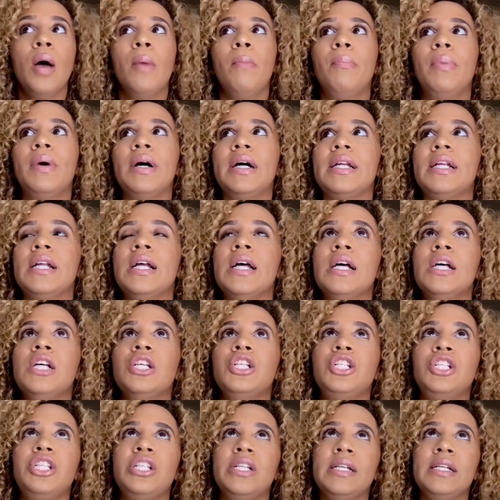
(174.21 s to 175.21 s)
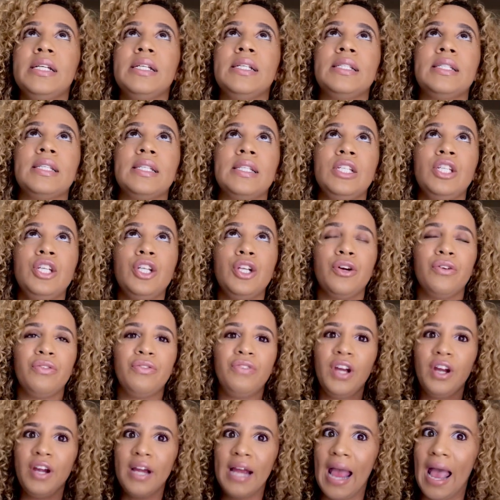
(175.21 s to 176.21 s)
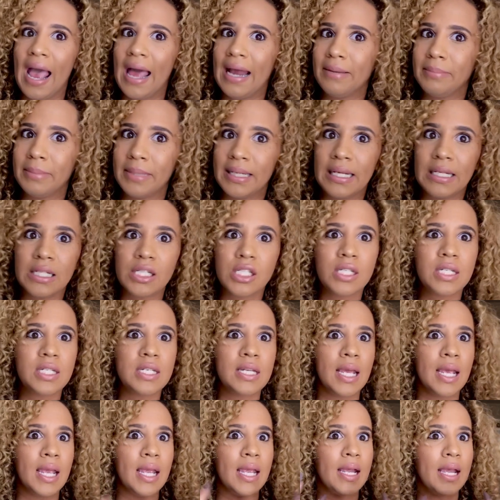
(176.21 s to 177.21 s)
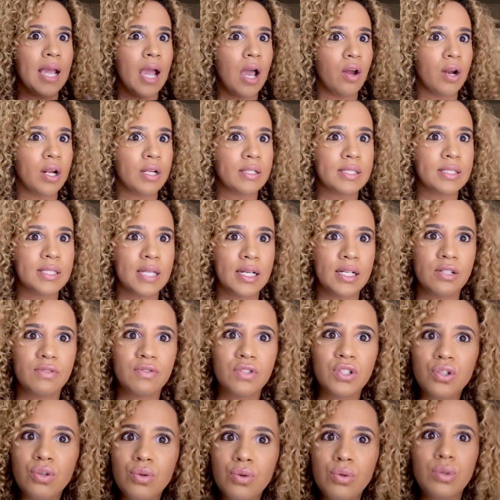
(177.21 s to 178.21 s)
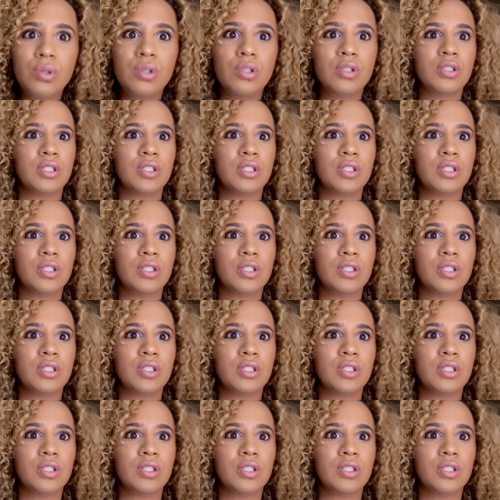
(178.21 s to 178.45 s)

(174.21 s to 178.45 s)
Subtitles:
But she's, very adamant to hang out outside of school.